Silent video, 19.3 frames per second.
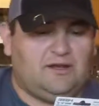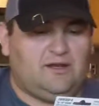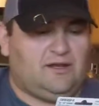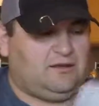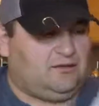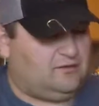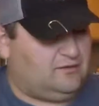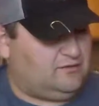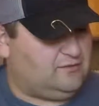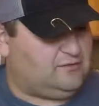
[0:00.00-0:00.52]

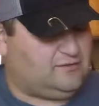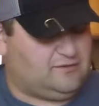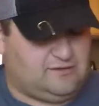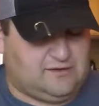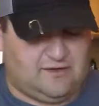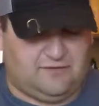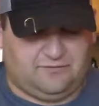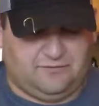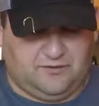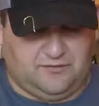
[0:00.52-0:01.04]
neat.
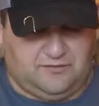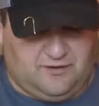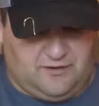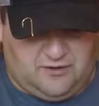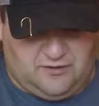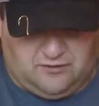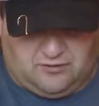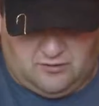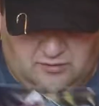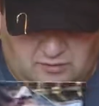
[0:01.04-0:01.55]
Definitely very
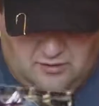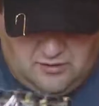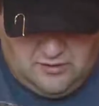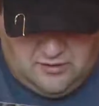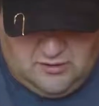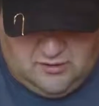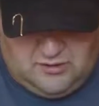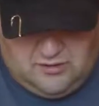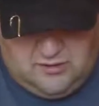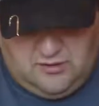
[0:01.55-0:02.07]
cool.
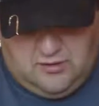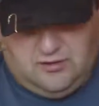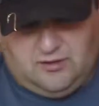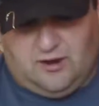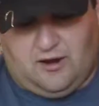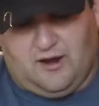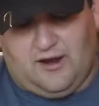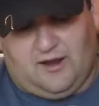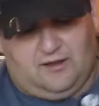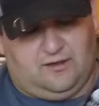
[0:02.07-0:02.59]

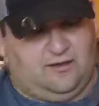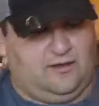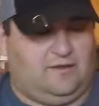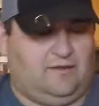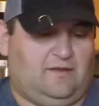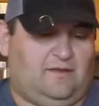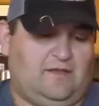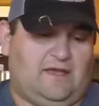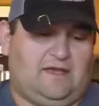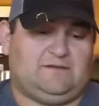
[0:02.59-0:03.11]
Alright, and
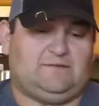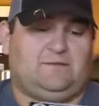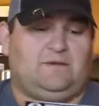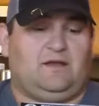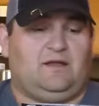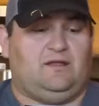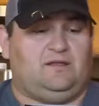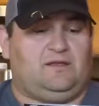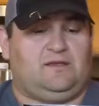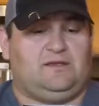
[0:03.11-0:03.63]
then last but
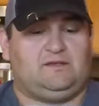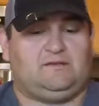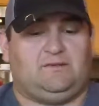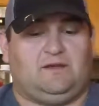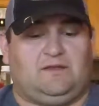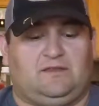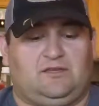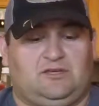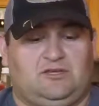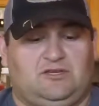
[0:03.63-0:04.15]
not least, we
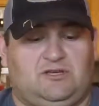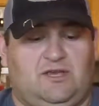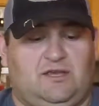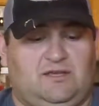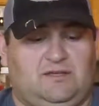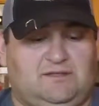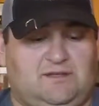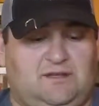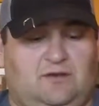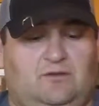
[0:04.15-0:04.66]
got the
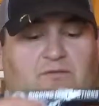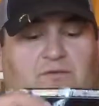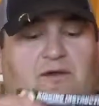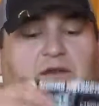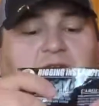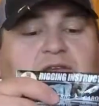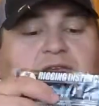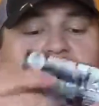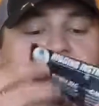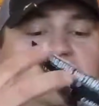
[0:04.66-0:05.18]
shaky tail
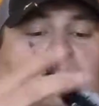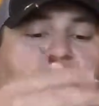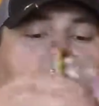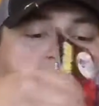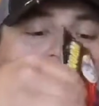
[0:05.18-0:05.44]
rings in a